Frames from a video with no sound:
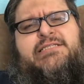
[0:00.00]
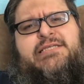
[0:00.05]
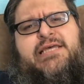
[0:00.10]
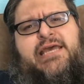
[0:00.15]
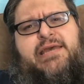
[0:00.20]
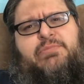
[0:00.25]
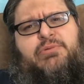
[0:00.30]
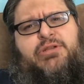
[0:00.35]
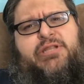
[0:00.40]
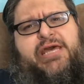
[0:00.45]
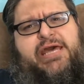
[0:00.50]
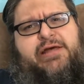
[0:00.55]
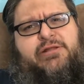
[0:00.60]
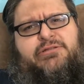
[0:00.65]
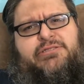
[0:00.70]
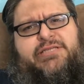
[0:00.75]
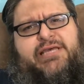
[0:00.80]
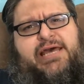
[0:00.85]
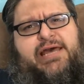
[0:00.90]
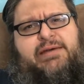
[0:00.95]
Table
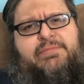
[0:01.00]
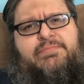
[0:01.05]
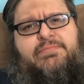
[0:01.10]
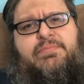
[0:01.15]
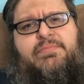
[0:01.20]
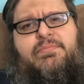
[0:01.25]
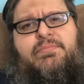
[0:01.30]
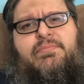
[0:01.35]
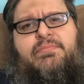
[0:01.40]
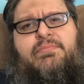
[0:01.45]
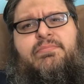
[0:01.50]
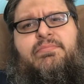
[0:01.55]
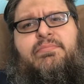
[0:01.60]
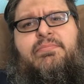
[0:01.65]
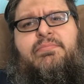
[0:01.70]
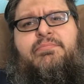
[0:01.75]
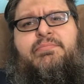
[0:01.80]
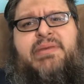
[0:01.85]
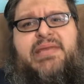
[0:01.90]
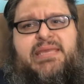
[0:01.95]
down time,
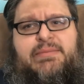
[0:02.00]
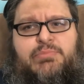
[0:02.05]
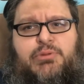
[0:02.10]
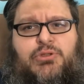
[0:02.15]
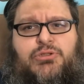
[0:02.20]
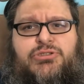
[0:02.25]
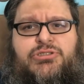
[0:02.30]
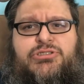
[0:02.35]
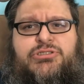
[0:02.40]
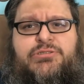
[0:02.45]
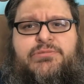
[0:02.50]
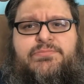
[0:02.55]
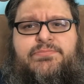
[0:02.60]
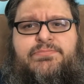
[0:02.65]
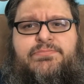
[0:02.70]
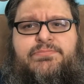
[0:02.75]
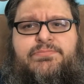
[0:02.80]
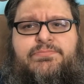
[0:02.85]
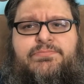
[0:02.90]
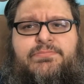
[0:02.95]
peoples.
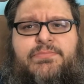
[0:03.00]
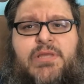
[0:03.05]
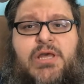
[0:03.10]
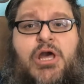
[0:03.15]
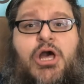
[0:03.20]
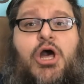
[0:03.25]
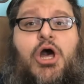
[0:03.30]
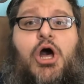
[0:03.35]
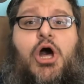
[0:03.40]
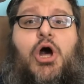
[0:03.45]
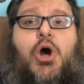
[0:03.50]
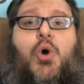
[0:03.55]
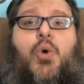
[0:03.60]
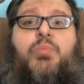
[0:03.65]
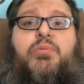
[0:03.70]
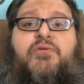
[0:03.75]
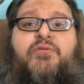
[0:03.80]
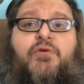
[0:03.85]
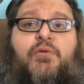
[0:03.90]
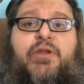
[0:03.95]
Oh,
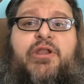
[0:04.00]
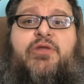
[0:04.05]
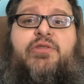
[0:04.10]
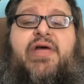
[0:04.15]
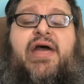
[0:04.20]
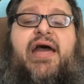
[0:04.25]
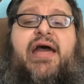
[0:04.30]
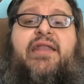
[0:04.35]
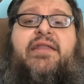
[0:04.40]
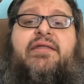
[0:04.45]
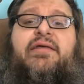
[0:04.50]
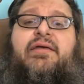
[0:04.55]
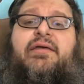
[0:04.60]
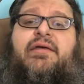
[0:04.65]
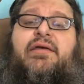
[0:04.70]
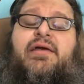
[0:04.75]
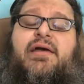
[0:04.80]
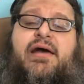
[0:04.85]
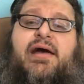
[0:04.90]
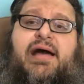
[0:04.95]
before we do that,
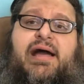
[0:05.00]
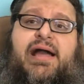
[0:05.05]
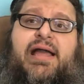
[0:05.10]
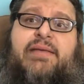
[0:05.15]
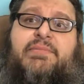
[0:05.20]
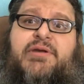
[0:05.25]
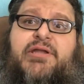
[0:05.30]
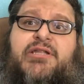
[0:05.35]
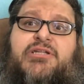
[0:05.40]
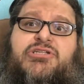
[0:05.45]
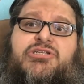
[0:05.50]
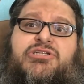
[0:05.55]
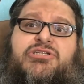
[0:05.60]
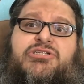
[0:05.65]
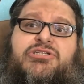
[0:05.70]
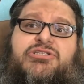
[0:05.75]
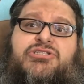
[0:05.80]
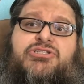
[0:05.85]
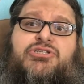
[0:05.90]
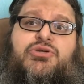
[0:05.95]
I'm going to
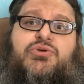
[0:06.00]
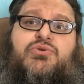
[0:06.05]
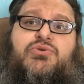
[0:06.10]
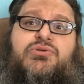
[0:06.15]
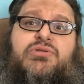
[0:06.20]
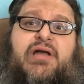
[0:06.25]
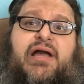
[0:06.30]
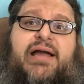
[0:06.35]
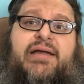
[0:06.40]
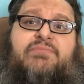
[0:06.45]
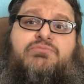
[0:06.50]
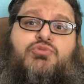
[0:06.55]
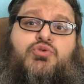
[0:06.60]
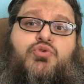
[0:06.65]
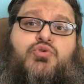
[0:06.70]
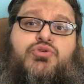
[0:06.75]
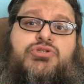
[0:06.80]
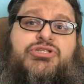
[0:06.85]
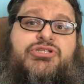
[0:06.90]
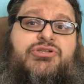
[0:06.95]
do, I,
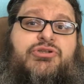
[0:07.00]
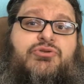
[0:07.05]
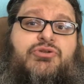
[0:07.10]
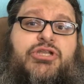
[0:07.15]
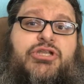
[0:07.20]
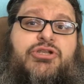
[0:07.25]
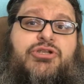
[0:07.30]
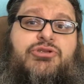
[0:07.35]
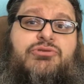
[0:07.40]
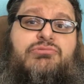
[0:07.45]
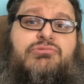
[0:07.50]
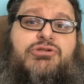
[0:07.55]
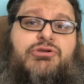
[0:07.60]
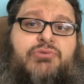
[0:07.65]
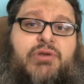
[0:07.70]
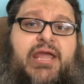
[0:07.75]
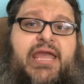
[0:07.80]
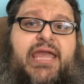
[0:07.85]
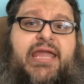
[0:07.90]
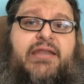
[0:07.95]
ooh, do, do,
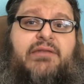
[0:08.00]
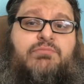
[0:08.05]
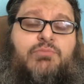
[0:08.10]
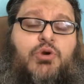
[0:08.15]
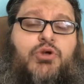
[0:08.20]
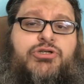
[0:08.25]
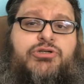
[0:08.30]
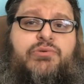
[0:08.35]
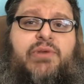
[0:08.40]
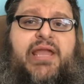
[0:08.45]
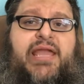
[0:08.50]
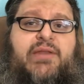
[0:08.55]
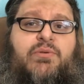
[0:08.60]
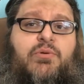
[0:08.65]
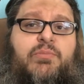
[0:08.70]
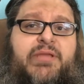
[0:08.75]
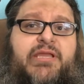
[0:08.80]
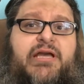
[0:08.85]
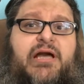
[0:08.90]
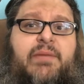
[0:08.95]
terrain. More terrain
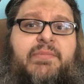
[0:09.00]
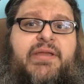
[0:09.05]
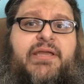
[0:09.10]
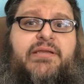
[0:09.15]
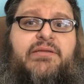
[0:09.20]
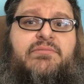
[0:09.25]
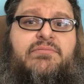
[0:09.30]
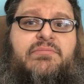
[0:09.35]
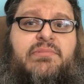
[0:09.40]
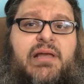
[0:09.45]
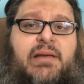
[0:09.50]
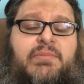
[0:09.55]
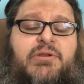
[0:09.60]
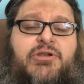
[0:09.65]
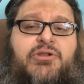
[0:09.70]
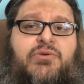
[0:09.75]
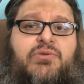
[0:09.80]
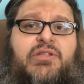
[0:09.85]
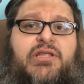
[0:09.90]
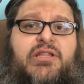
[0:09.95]
will be coming. I'm
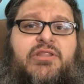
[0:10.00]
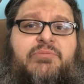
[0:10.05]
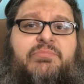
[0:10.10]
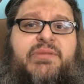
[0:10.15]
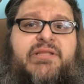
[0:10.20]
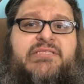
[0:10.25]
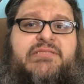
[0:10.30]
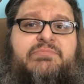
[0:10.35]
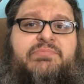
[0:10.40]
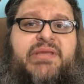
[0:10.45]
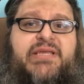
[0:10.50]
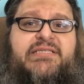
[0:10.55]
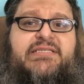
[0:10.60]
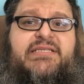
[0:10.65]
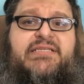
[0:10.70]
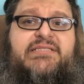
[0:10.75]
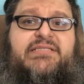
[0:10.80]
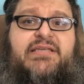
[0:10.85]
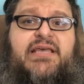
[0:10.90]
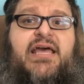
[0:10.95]
going to do little bits and
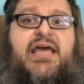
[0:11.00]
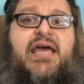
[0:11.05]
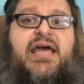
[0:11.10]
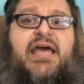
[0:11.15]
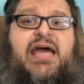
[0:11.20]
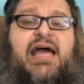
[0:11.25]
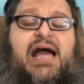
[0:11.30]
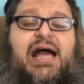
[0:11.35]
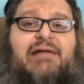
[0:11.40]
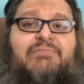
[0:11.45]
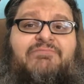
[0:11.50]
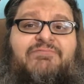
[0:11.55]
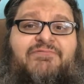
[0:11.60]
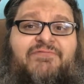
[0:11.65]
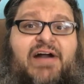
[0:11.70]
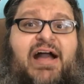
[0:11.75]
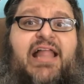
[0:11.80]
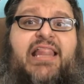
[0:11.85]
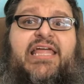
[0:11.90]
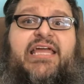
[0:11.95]
pieces. I'm
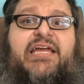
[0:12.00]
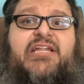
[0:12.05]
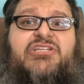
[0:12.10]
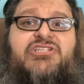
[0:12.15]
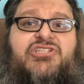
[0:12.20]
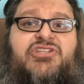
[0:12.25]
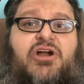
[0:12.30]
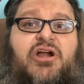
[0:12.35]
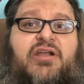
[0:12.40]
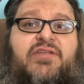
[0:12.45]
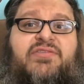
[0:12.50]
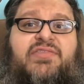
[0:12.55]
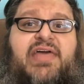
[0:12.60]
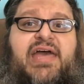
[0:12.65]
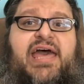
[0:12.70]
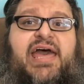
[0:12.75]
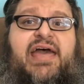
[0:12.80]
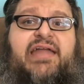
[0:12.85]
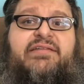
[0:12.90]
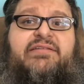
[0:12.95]
finally going to start
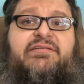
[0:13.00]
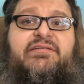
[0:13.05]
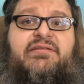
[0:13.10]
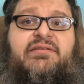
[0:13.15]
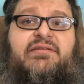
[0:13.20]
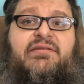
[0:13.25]
that